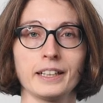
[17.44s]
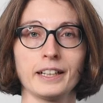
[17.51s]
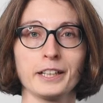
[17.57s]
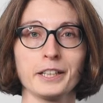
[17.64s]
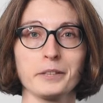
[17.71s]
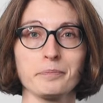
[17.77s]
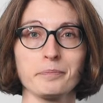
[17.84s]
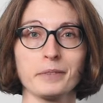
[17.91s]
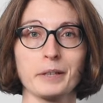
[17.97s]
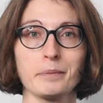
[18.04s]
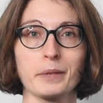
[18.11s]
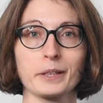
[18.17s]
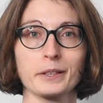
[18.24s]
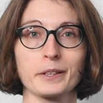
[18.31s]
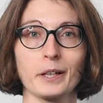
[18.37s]
Hi, I'm
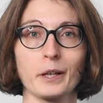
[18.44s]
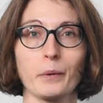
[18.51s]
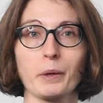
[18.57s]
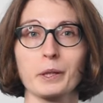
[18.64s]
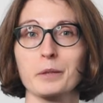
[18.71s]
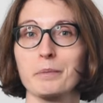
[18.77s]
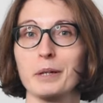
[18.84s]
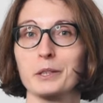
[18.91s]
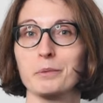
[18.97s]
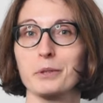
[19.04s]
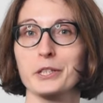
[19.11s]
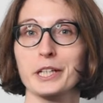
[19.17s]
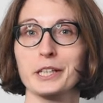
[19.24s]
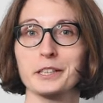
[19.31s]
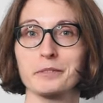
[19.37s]
Marta, welcome back to my
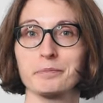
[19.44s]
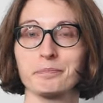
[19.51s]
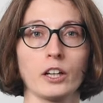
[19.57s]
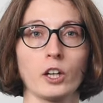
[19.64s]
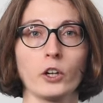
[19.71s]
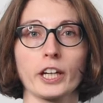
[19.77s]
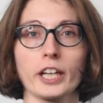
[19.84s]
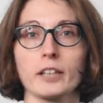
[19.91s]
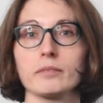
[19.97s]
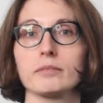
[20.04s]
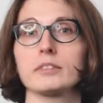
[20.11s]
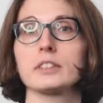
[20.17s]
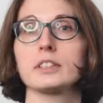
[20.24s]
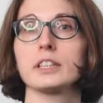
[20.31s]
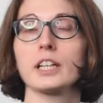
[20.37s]
channel. Okay,
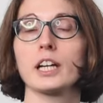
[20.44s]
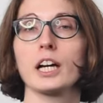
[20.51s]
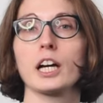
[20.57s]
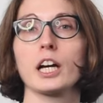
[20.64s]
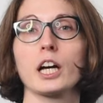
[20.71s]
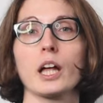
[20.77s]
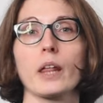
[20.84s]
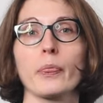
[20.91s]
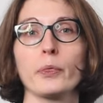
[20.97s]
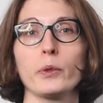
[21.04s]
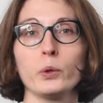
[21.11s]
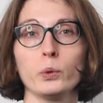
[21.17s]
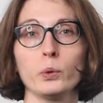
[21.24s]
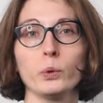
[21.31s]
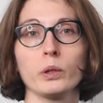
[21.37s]
there are
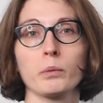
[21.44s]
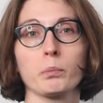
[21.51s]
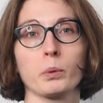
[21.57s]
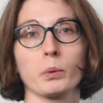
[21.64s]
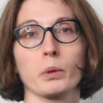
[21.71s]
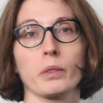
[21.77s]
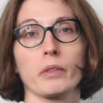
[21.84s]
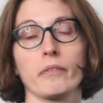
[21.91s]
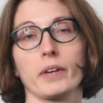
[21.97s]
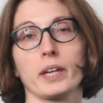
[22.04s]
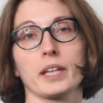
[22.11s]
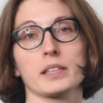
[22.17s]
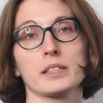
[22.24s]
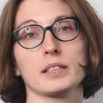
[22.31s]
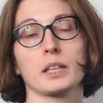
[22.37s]
two important
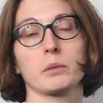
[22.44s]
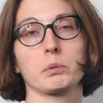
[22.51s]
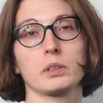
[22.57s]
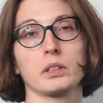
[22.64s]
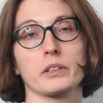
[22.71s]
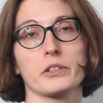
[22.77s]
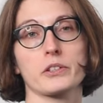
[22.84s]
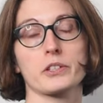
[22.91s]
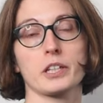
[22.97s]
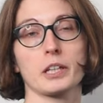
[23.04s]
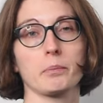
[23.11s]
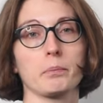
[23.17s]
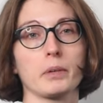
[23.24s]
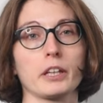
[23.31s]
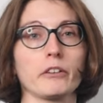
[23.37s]
things that will
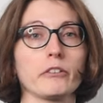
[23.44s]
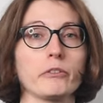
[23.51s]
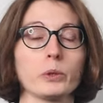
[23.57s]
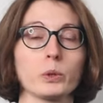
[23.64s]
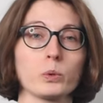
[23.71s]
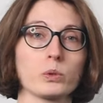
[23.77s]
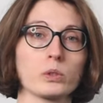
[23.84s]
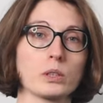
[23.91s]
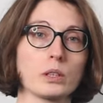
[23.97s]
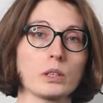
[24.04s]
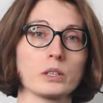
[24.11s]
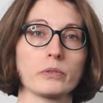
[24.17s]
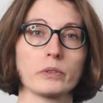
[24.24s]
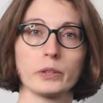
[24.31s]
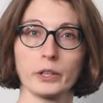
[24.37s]
shape my views in
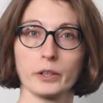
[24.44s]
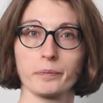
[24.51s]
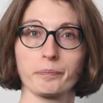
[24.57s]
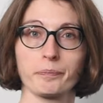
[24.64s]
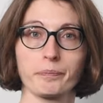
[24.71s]
this video.